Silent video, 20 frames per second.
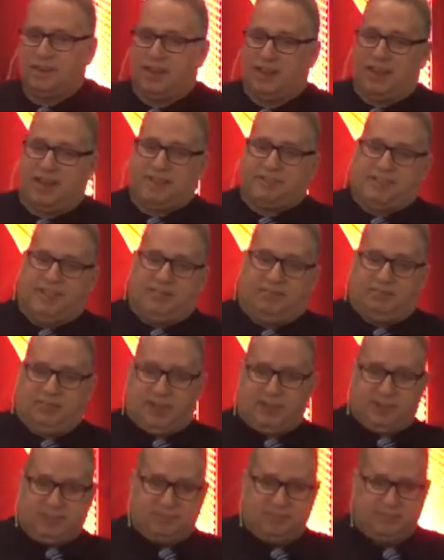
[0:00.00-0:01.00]
I like to have
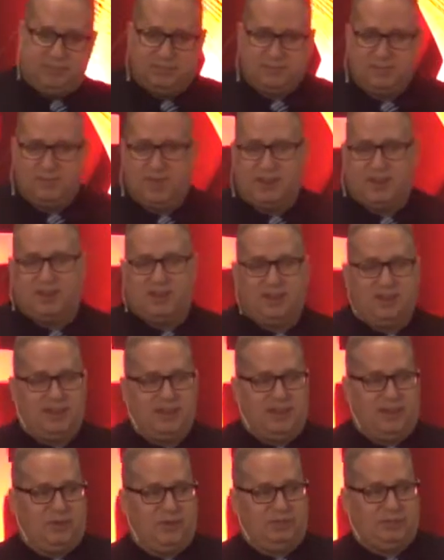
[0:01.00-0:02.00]
fun.
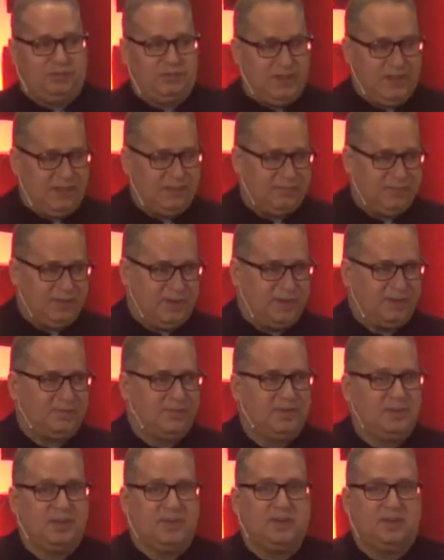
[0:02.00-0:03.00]
I want you to have
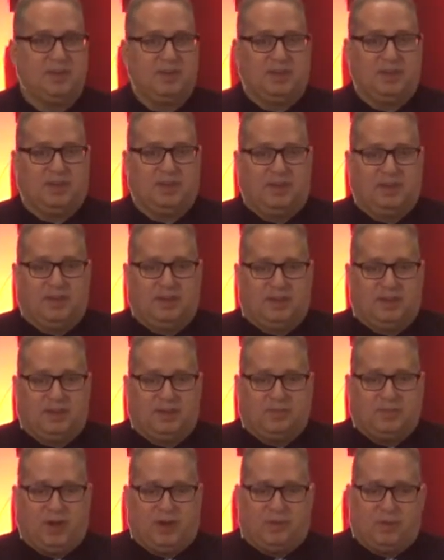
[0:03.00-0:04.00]
fun,
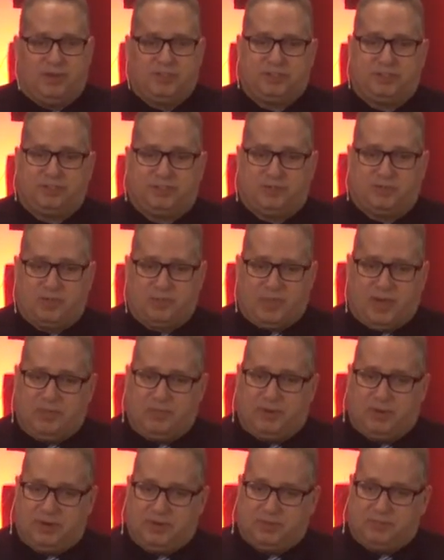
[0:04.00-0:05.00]
but I want you to
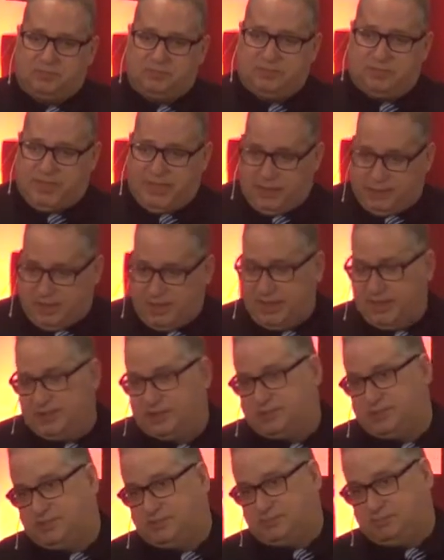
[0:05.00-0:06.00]
remember key
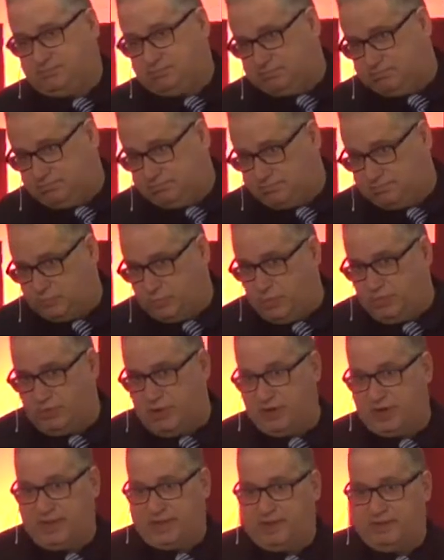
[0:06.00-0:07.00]
things. We've
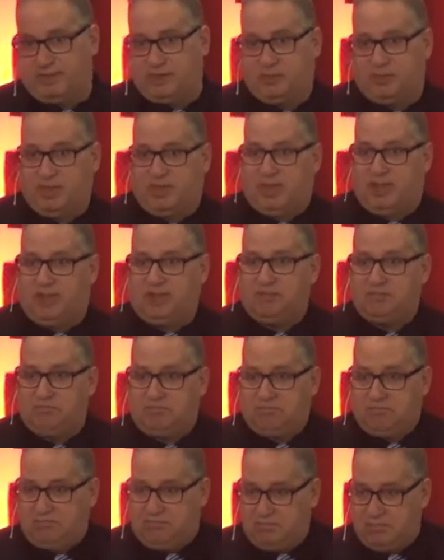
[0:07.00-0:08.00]
already covered the
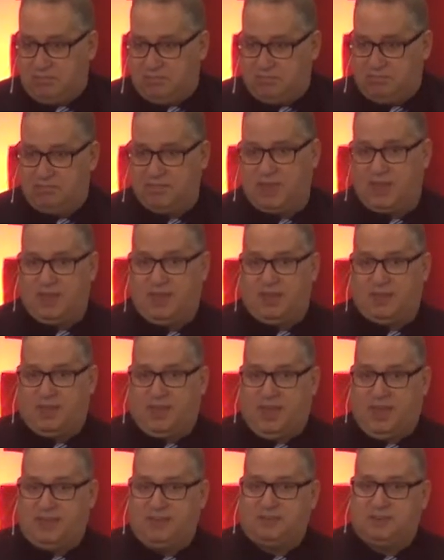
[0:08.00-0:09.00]
beginning and
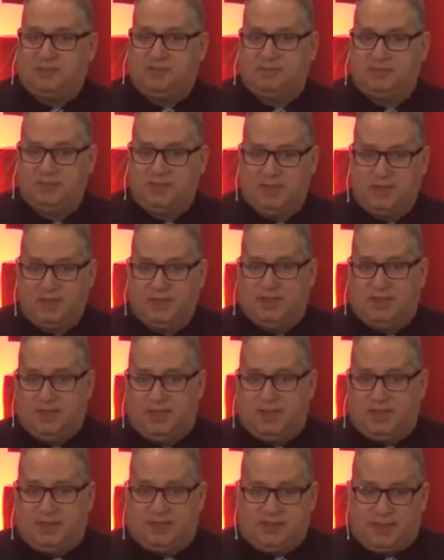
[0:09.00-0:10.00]
the end.
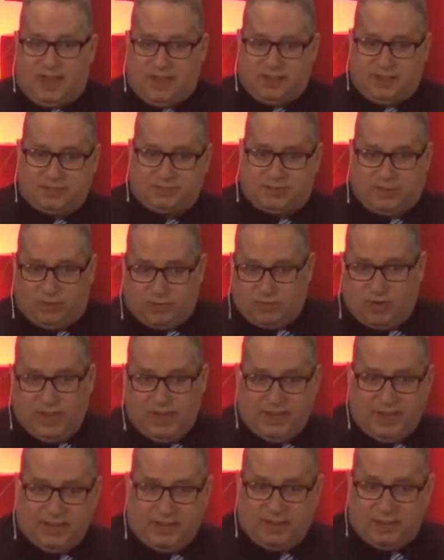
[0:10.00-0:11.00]
Now let's go
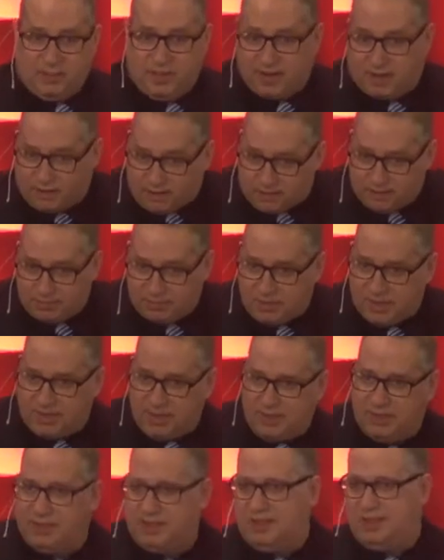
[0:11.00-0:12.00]
right into the middle,
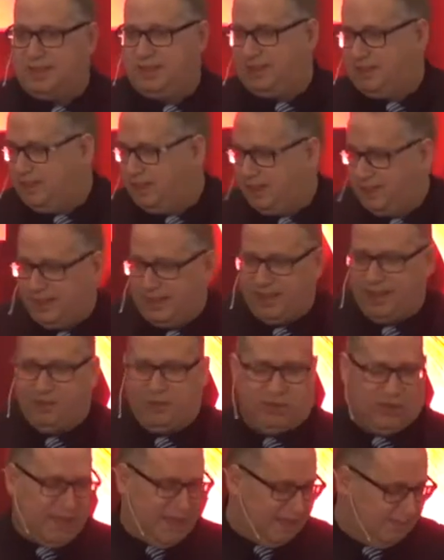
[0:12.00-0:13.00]

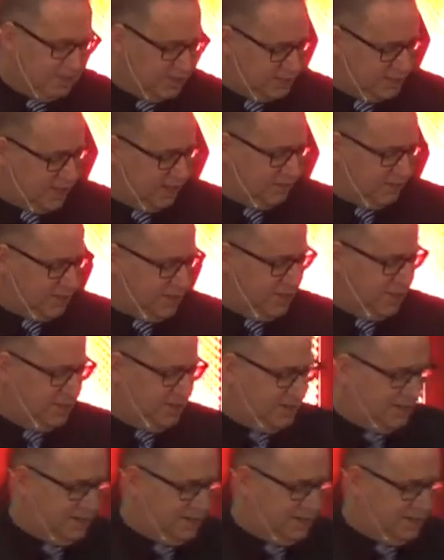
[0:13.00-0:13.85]
and we'll have this covered.